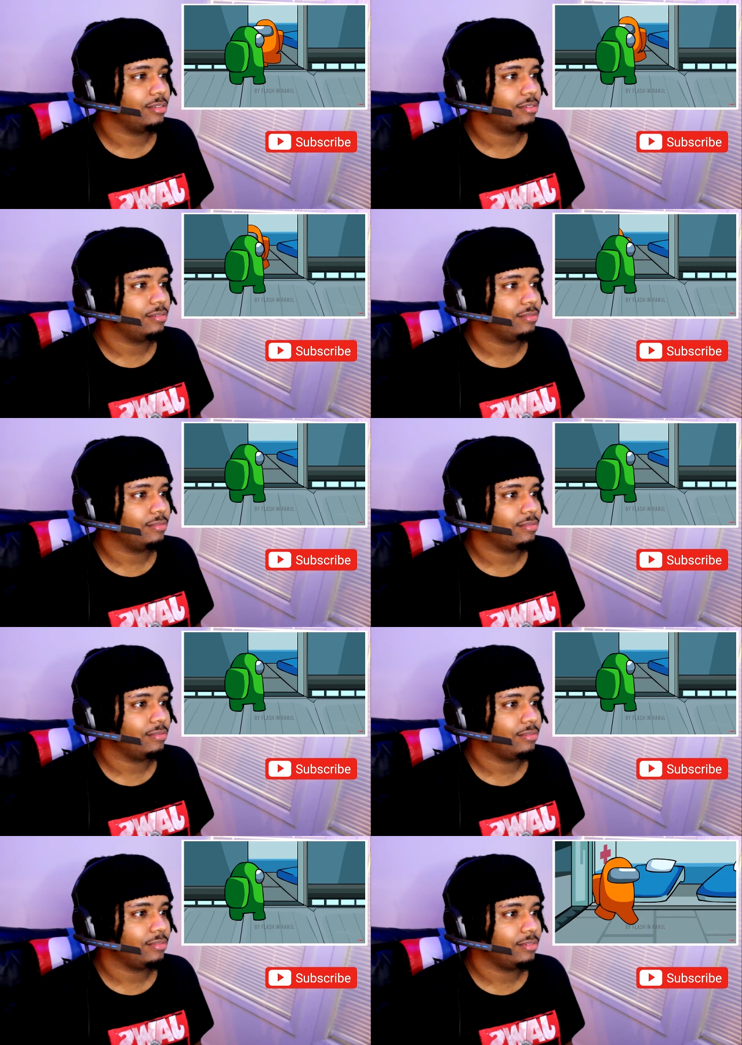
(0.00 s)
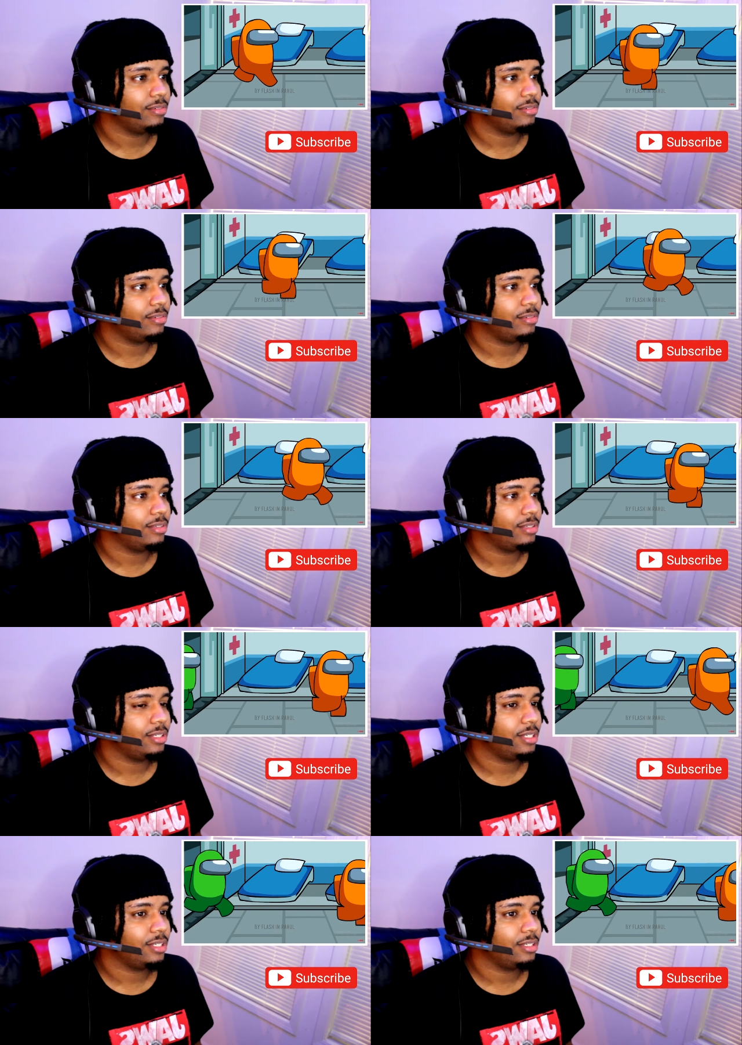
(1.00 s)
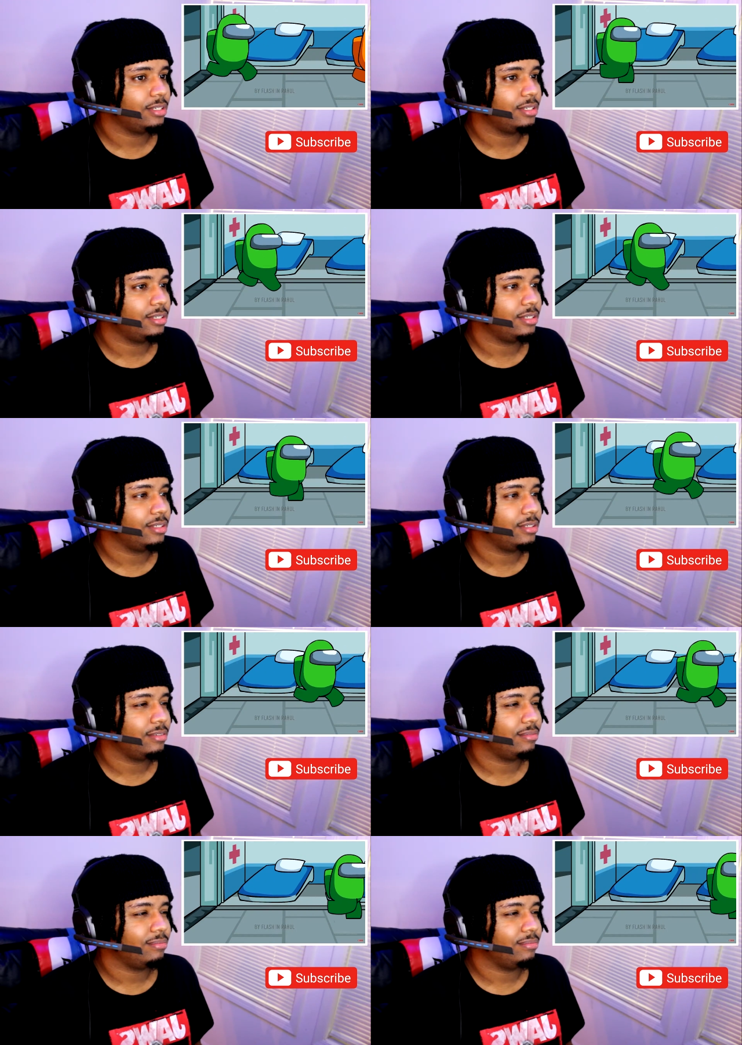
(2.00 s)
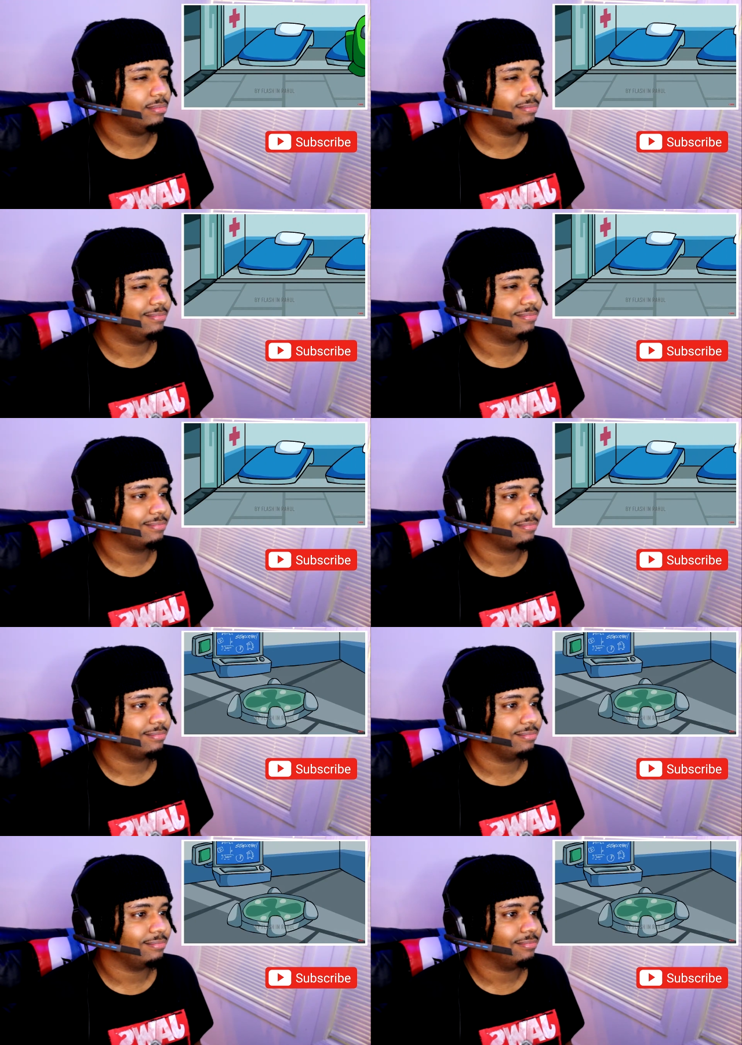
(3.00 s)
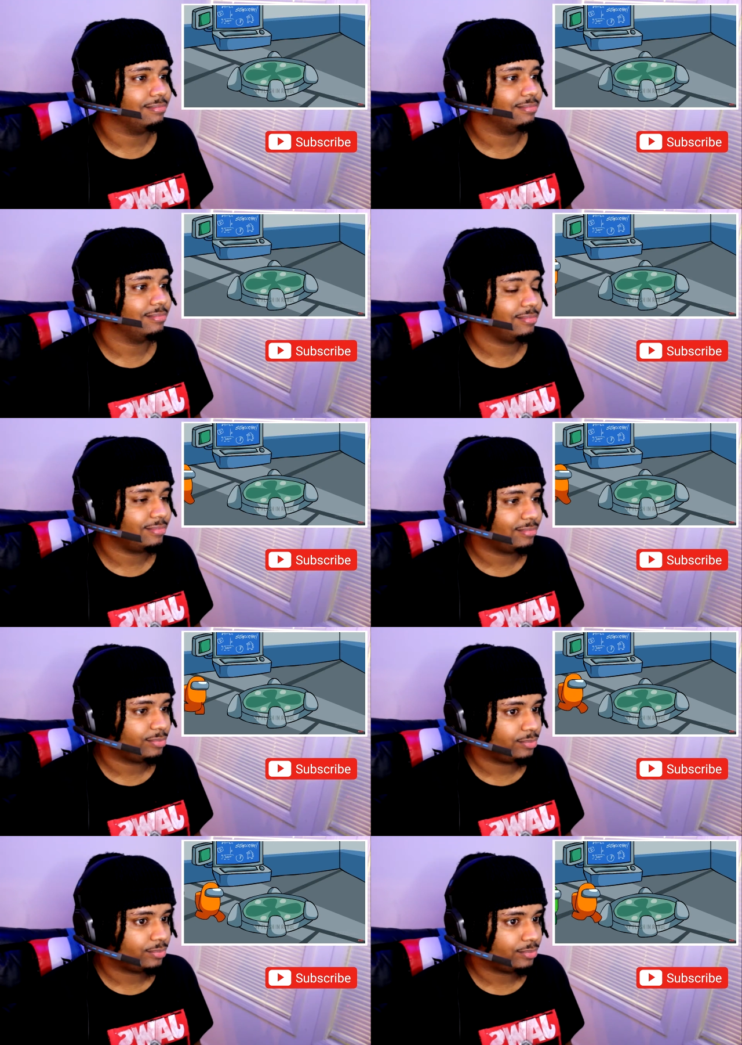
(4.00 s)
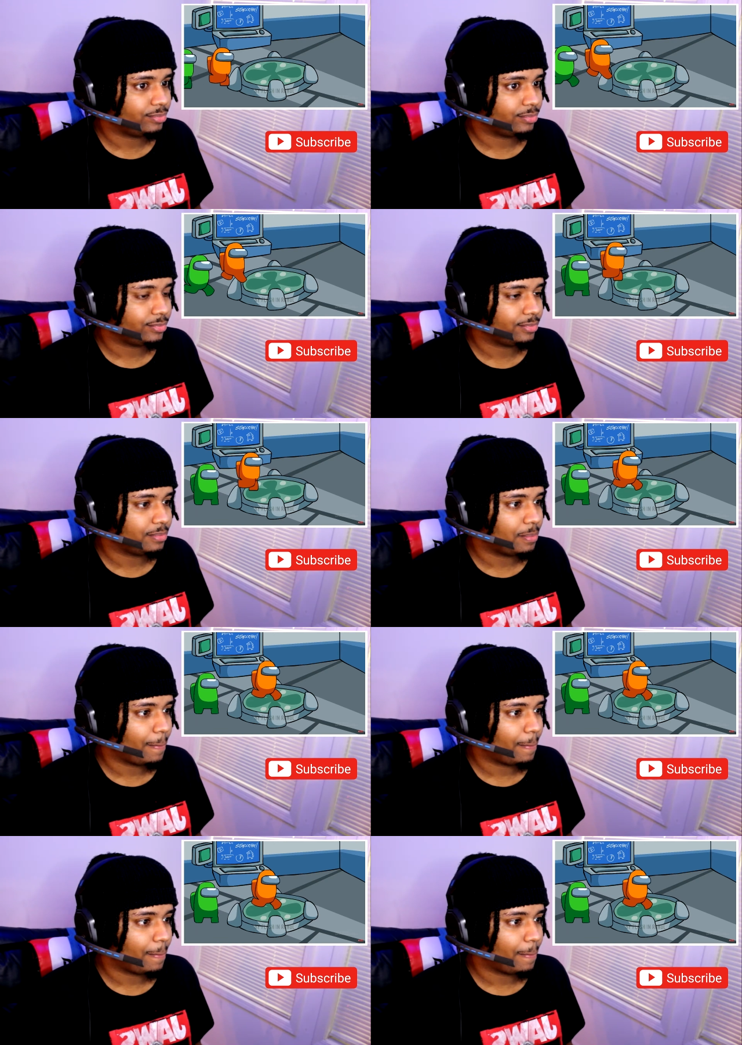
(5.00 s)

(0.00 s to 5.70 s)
No one is speaking in this clip.